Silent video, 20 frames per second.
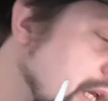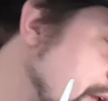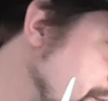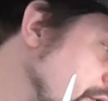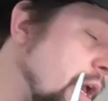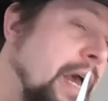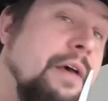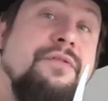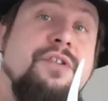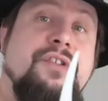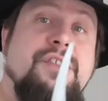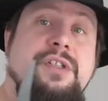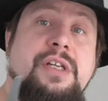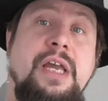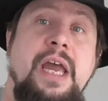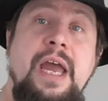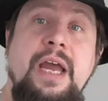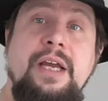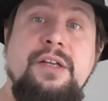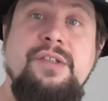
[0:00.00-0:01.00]
If you have
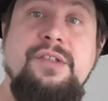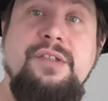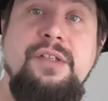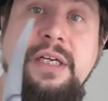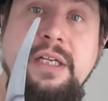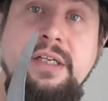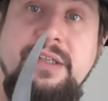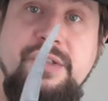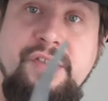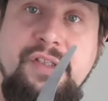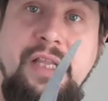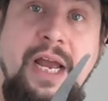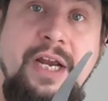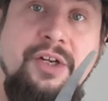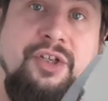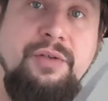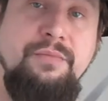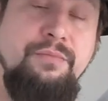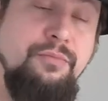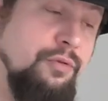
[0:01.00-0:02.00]
sex in a
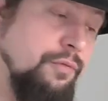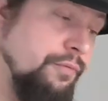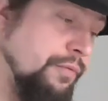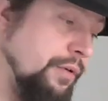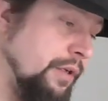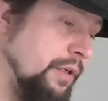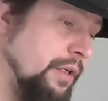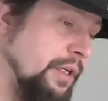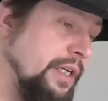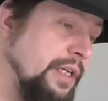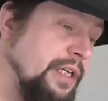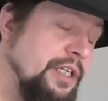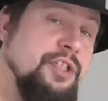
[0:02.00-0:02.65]
slasher movie,